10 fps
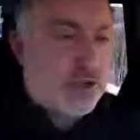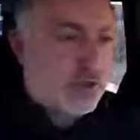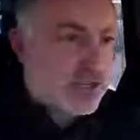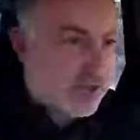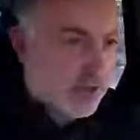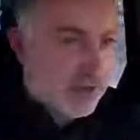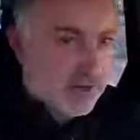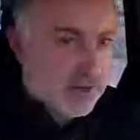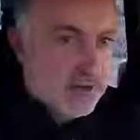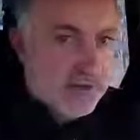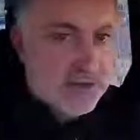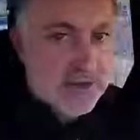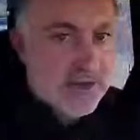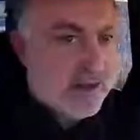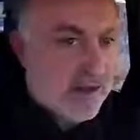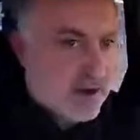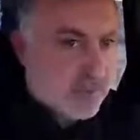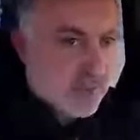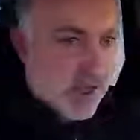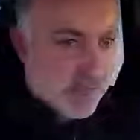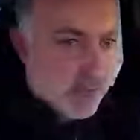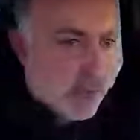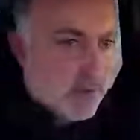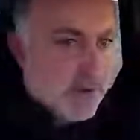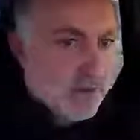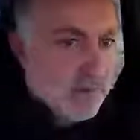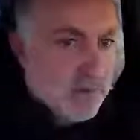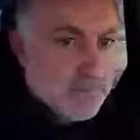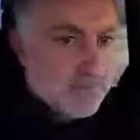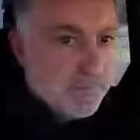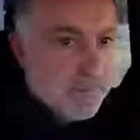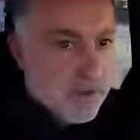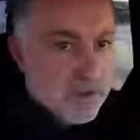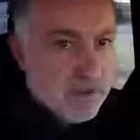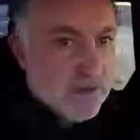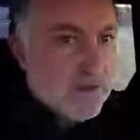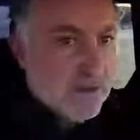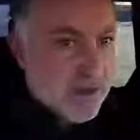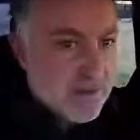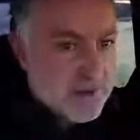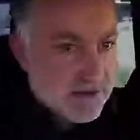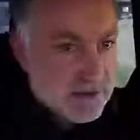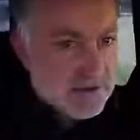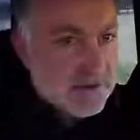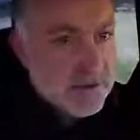using the AR platform. I mean,